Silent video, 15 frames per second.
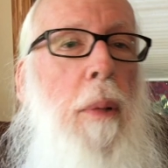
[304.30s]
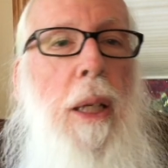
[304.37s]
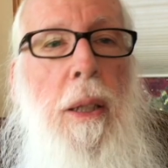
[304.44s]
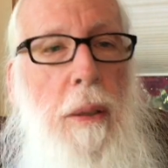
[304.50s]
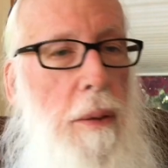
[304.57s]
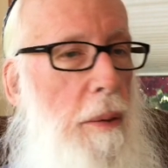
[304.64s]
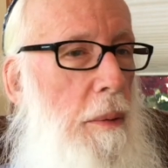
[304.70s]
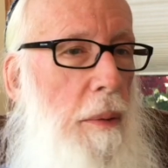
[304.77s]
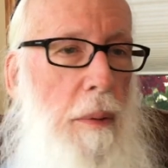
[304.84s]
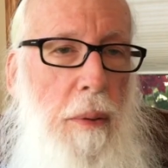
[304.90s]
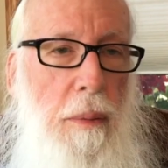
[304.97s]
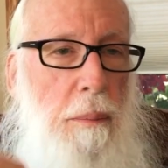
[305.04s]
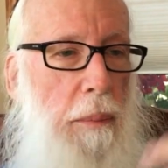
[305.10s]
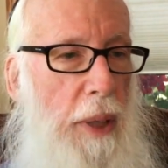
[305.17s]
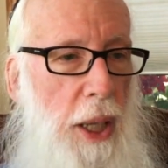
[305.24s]
and,
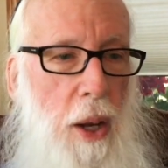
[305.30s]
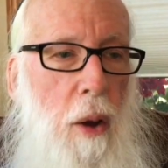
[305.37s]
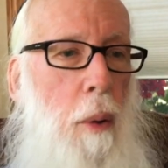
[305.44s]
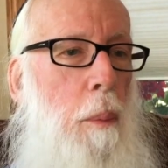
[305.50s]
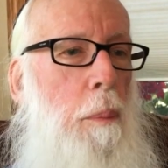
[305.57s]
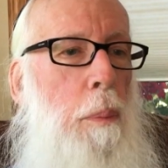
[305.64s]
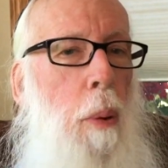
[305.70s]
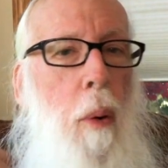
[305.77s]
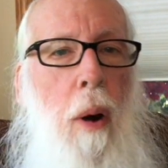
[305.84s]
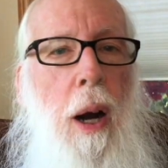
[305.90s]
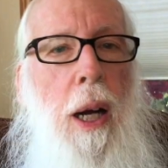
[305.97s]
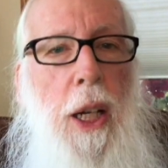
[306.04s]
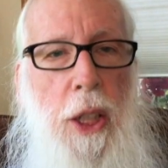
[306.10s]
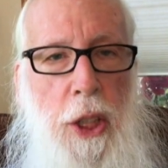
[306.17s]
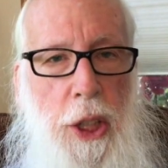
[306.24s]
you know,
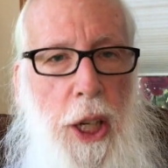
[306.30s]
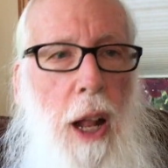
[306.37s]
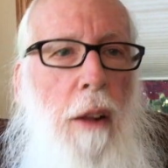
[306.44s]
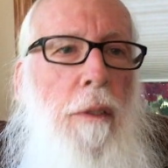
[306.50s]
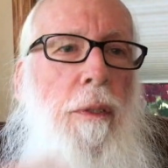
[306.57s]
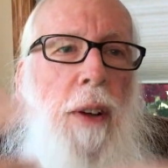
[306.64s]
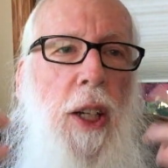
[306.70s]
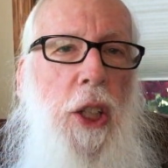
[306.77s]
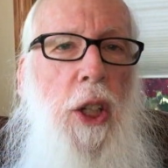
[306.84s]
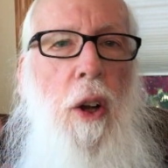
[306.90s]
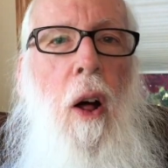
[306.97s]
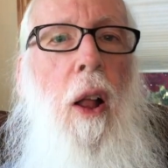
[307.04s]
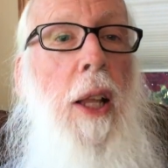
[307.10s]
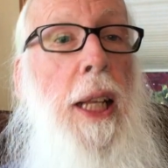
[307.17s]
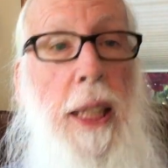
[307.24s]
pork and shellfish and
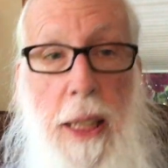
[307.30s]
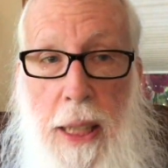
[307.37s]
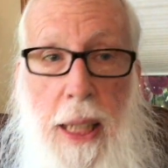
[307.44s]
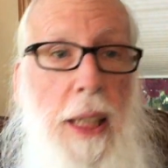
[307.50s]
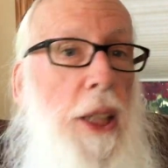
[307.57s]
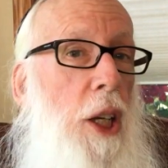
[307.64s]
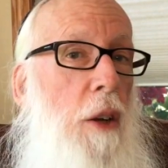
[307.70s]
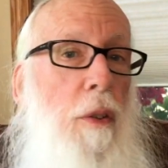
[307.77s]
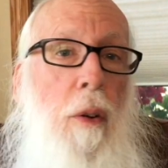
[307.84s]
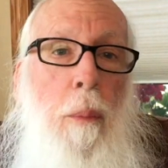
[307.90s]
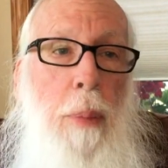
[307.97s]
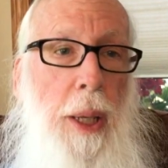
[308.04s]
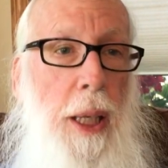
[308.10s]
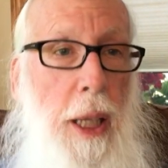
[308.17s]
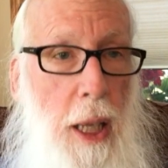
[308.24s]
all these things that are
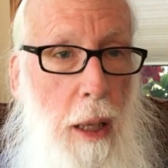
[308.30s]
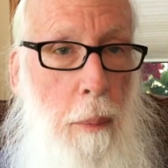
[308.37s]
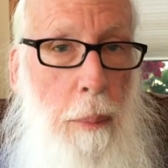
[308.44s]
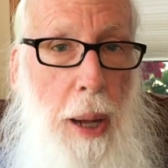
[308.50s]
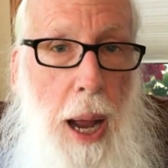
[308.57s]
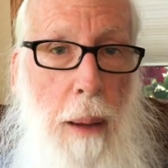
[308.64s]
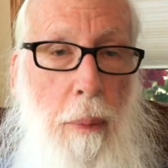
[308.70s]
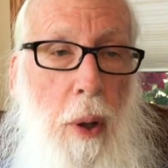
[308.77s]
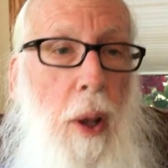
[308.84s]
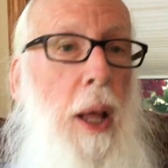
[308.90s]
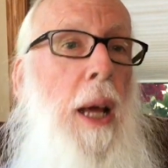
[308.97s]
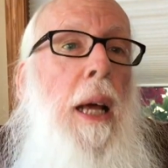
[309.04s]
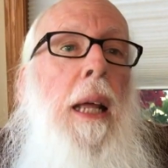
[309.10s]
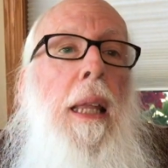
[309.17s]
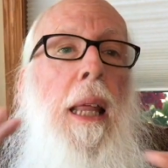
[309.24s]
forbidden in the Bible.
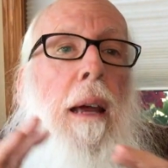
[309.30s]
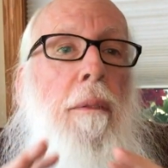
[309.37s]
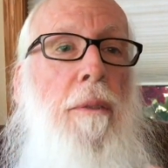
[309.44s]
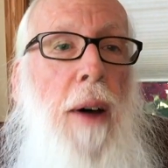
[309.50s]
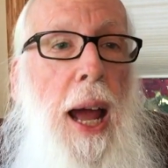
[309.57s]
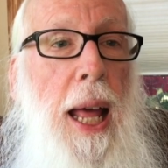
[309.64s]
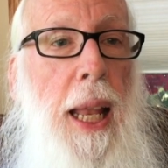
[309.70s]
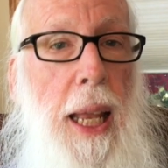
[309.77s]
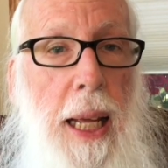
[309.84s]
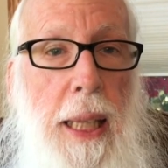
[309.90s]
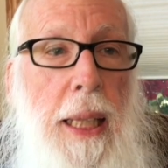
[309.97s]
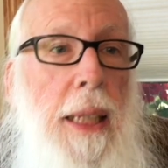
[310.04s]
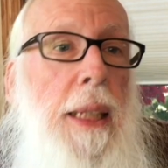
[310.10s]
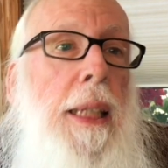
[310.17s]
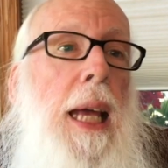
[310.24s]
They
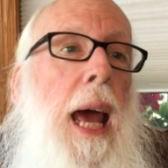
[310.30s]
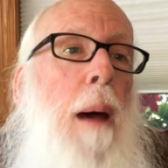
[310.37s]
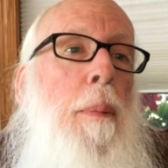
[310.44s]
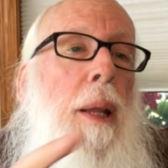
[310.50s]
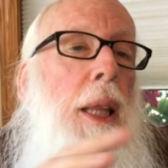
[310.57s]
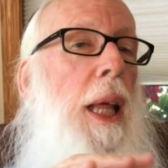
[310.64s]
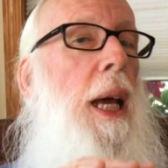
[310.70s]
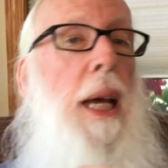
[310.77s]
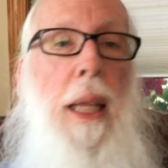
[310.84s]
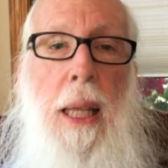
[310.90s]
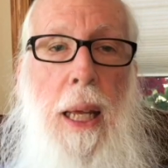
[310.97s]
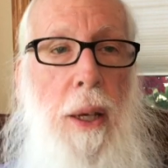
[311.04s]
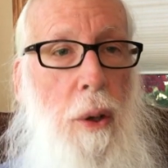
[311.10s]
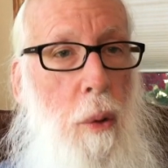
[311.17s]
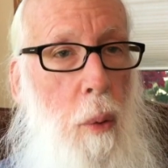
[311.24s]
violate the Sabbath.
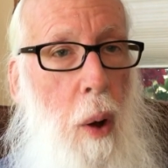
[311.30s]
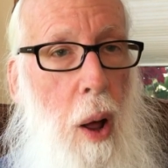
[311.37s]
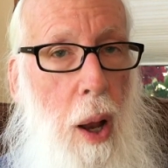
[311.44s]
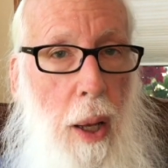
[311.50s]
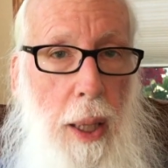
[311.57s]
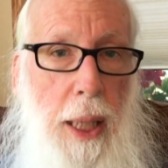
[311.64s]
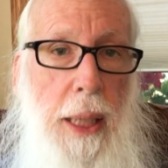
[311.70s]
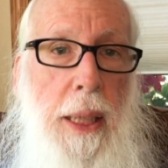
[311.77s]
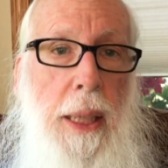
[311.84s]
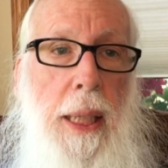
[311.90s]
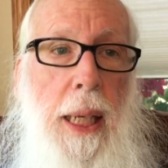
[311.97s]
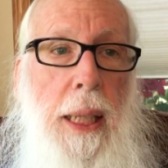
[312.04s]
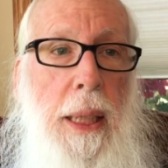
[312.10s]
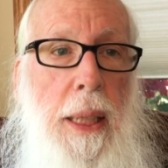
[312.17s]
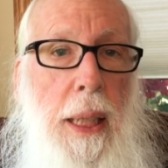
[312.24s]
They do all of these
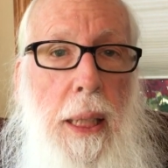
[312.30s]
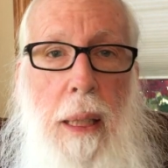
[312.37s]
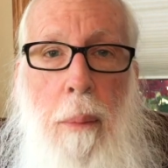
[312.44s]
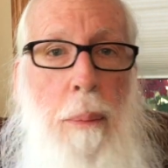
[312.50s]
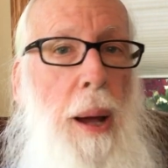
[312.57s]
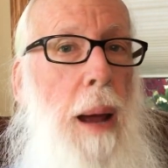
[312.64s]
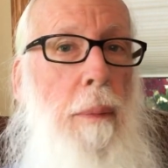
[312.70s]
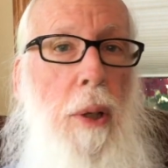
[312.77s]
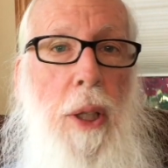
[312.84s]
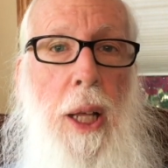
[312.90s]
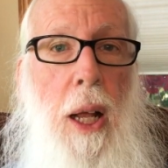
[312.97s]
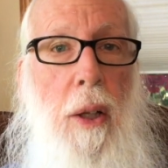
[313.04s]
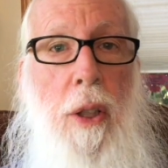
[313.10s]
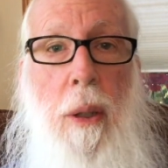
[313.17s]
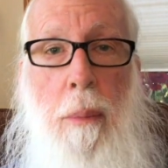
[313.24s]
things that the Bible
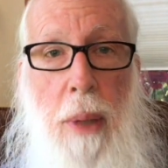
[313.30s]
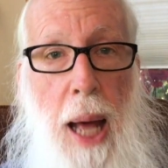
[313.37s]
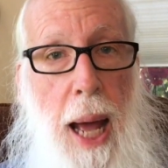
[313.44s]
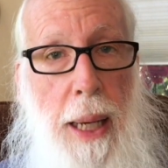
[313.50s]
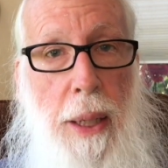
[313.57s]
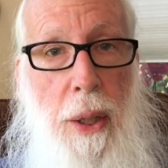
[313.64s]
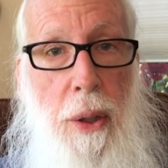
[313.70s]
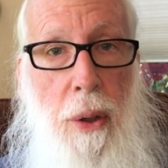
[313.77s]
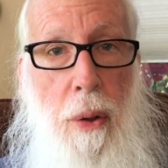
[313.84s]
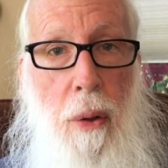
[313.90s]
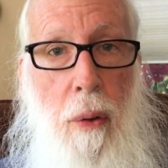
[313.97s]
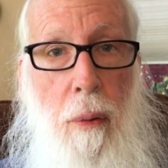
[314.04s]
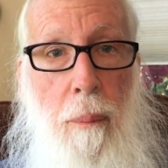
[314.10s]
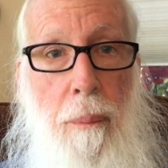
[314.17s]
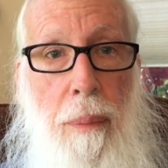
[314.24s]
tells them not to
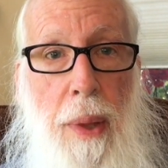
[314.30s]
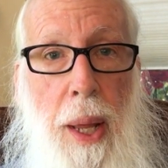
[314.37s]
do.